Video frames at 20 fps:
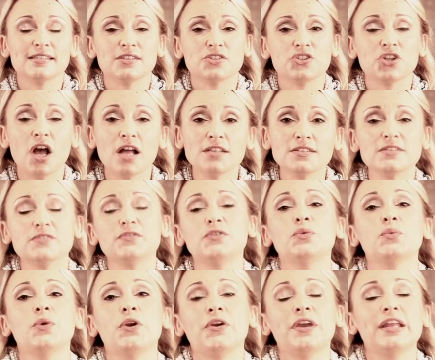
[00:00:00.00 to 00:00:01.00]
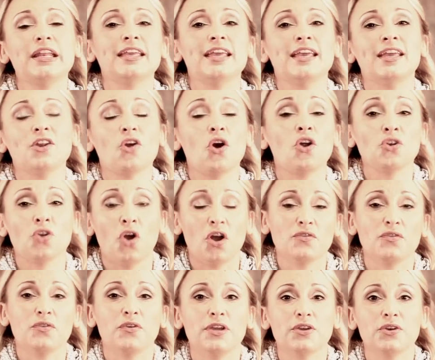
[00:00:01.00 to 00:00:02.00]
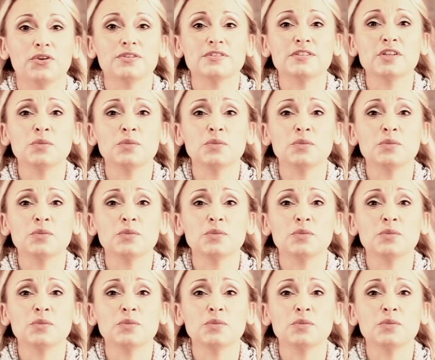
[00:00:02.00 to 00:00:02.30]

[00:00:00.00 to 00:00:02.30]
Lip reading: the chances of you wearing it again are not very good.